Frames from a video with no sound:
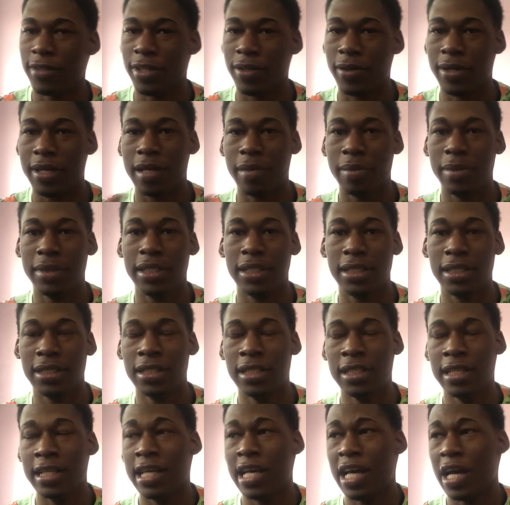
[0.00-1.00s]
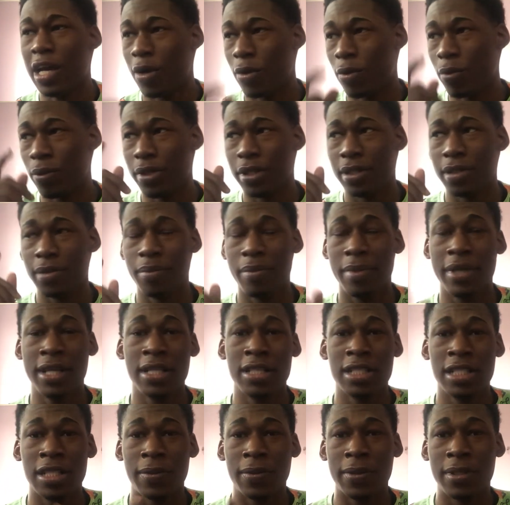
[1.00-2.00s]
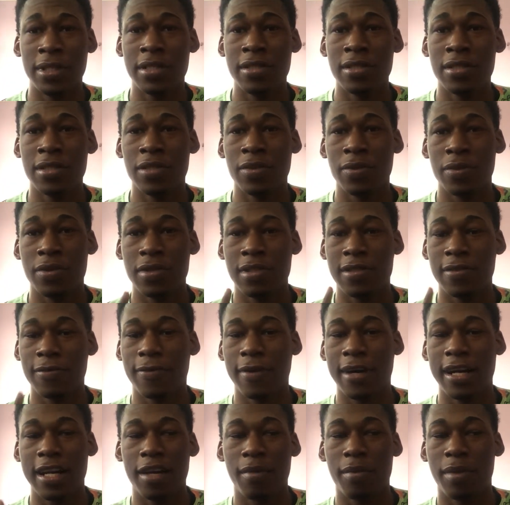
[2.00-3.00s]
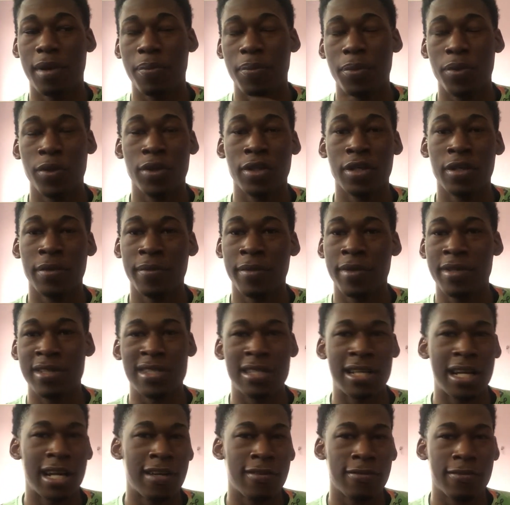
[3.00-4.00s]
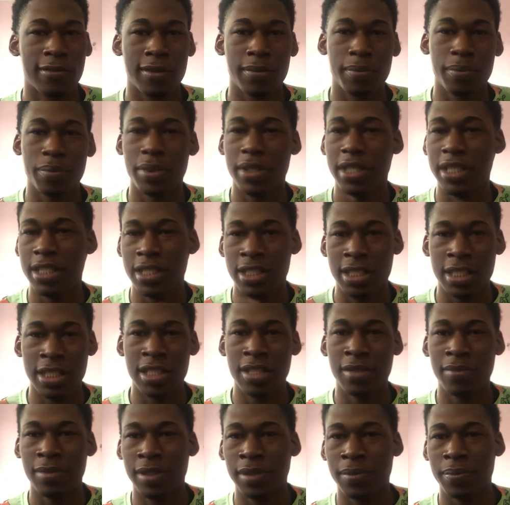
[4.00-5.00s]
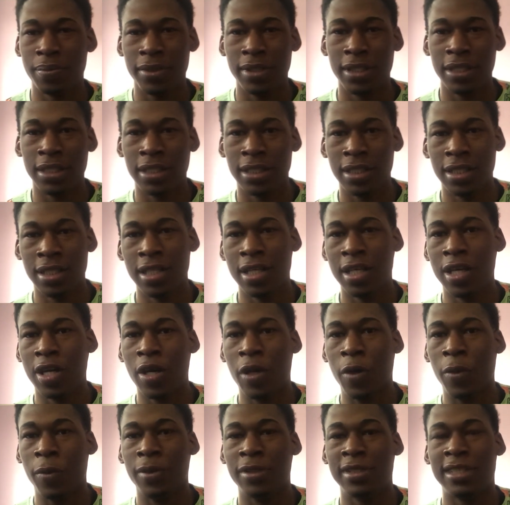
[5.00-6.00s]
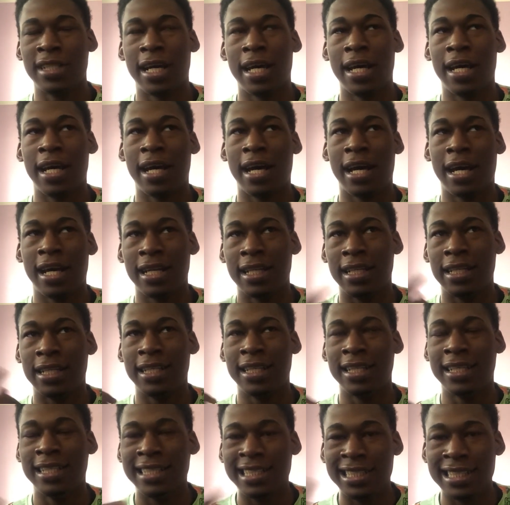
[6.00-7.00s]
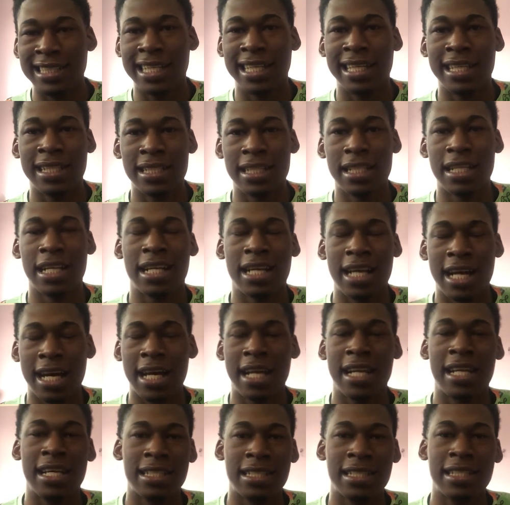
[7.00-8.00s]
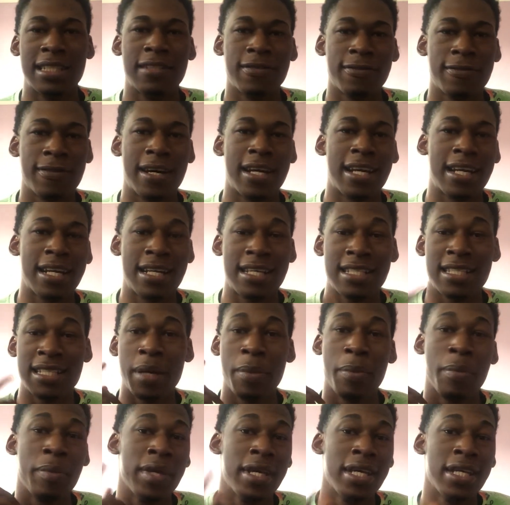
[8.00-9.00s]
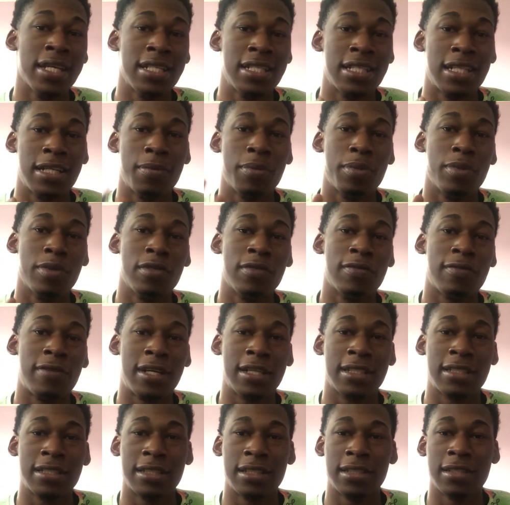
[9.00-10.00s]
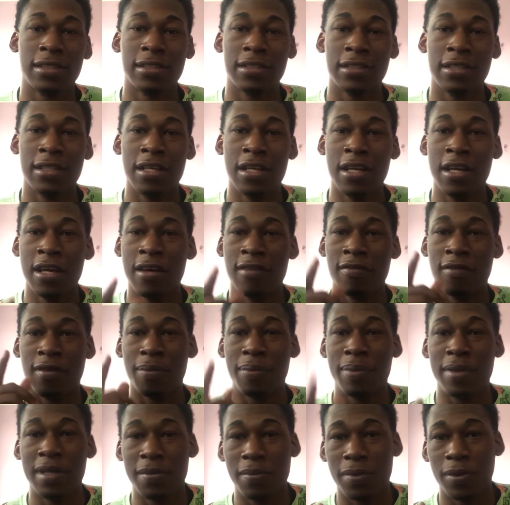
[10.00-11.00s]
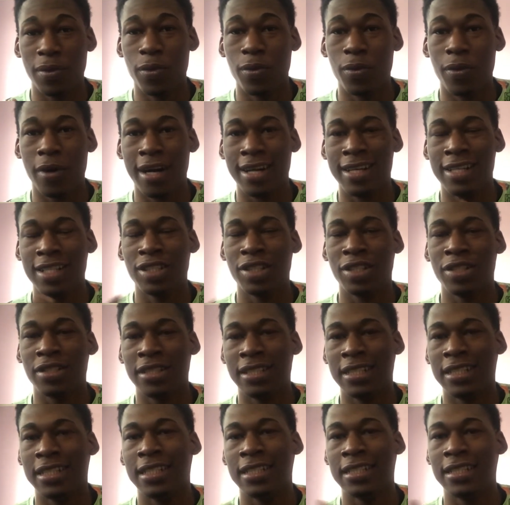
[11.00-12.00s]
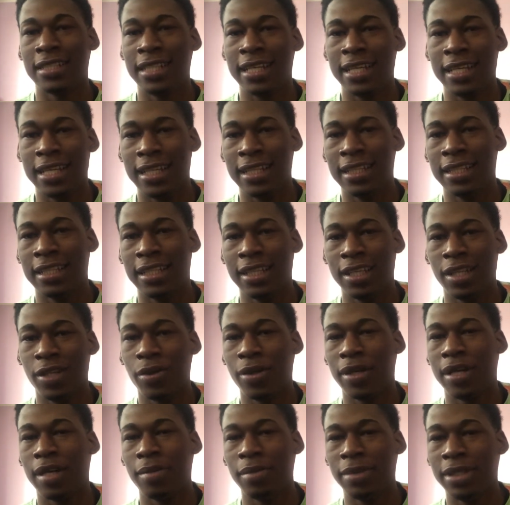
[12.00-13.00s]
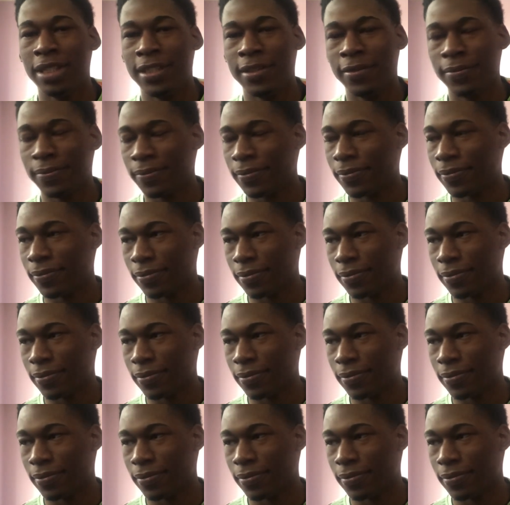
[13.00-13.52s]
You know what I mean? One of the major ones was the fact that my program does not offer PGWP, which I had indicated and highlighted the fact that that's a major pull factor for people who are interested in staying. You know what I mean?